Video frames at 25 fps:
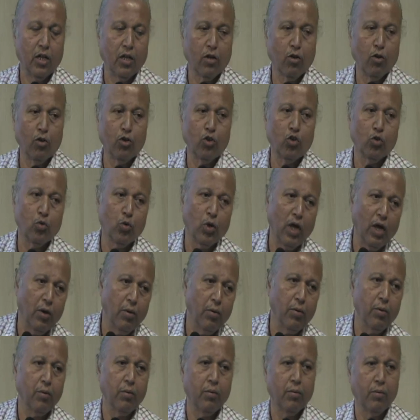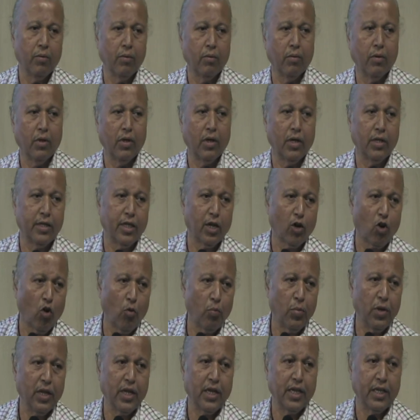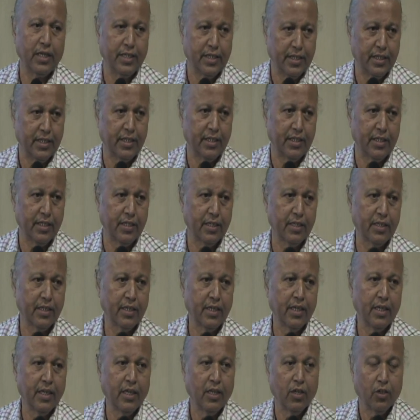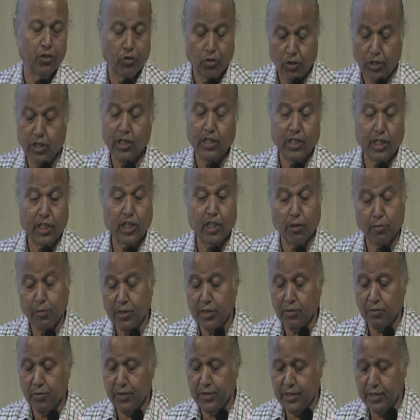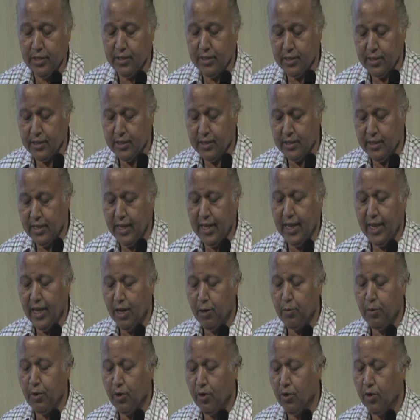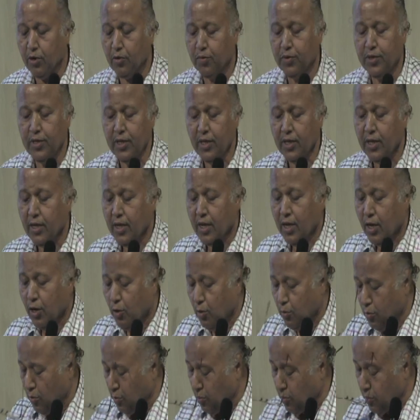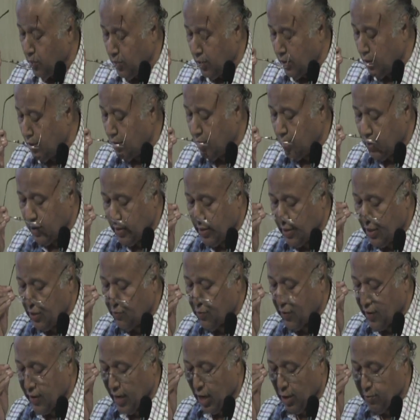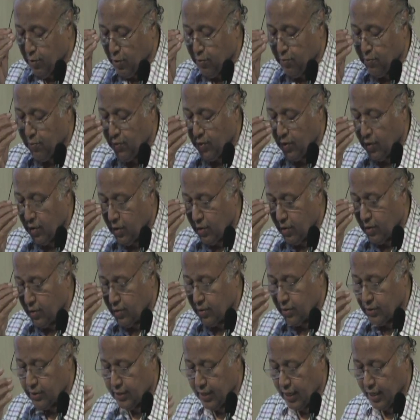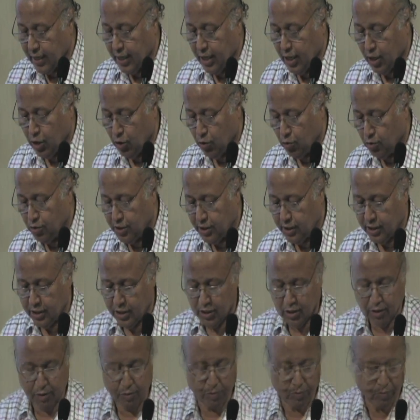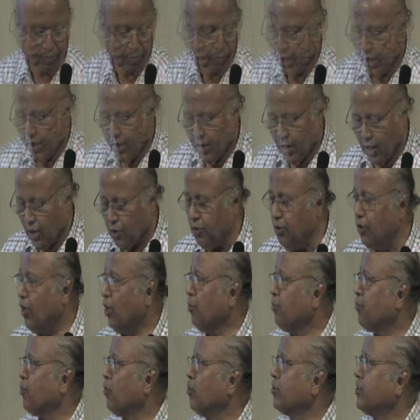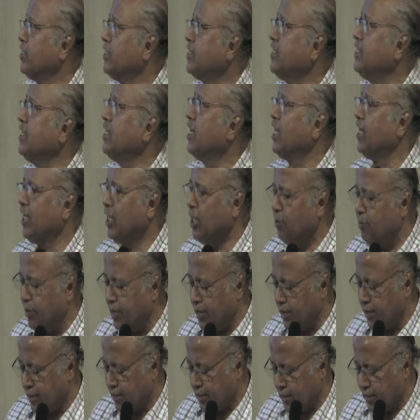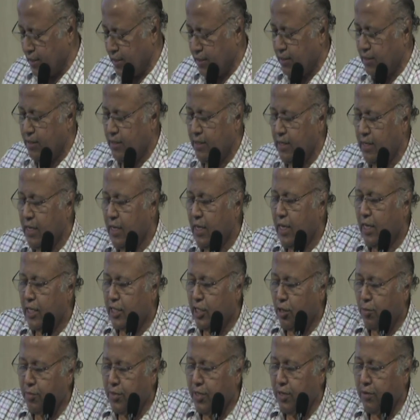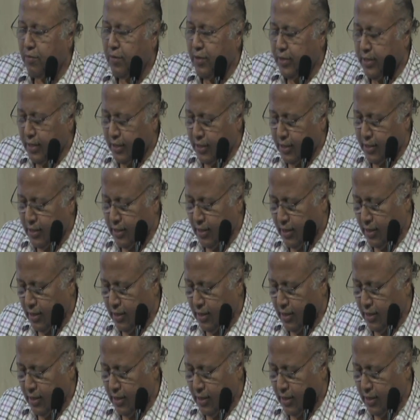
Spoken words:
going to have other complications. So this is something which is there because of the different type of technique used. Now we have processing contaminants is something which is